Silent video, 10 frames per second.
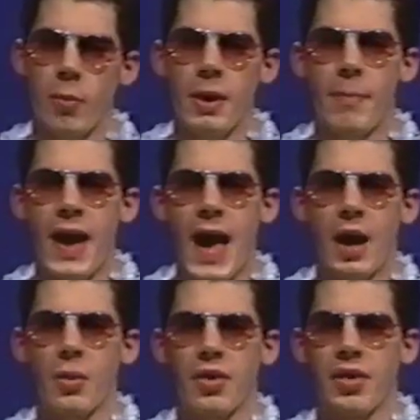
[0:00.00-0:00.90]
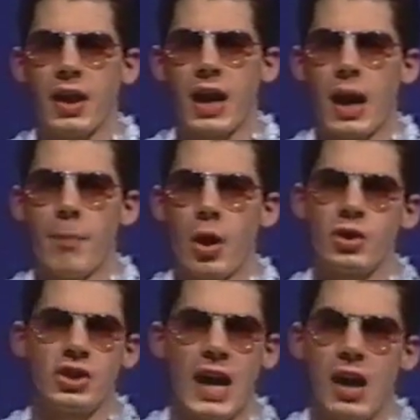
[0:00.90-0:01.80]
will be back with the uh, Bo
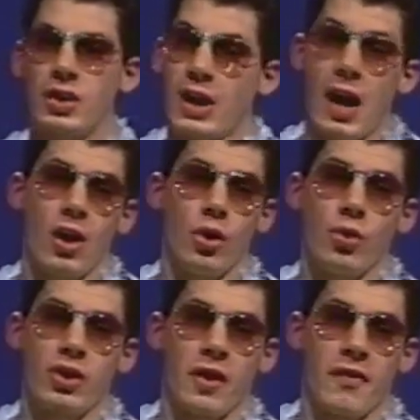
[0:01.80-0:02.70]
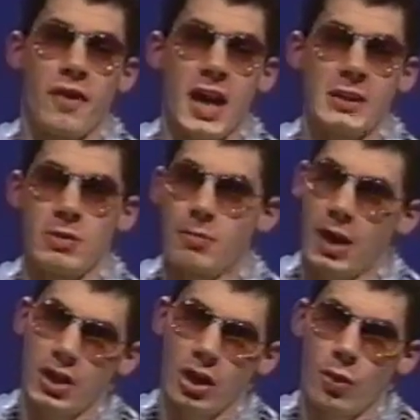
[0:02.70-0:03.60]
challenge. I don't know who's going to face me,
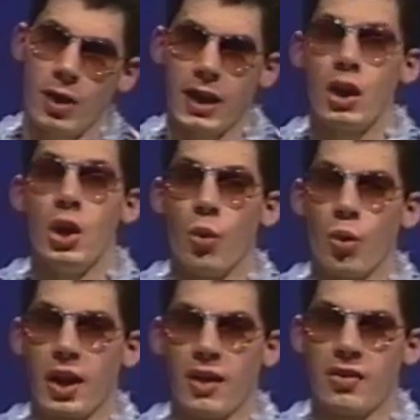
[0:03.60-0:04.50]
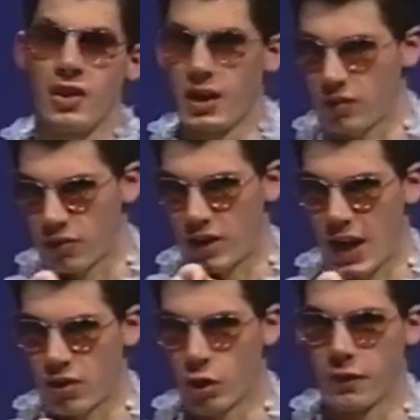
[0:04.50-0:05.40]
but you know what? We're going to see. So
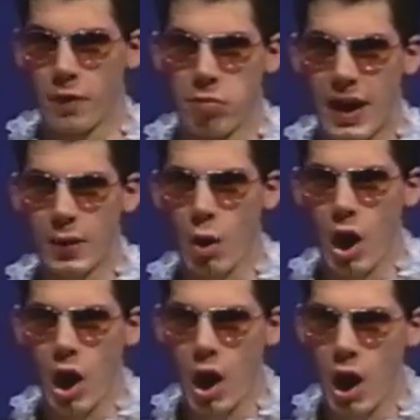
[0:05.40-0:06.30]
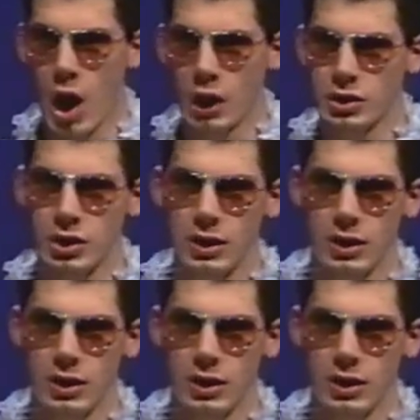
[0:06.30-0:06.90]
stay tuned for Brainwash.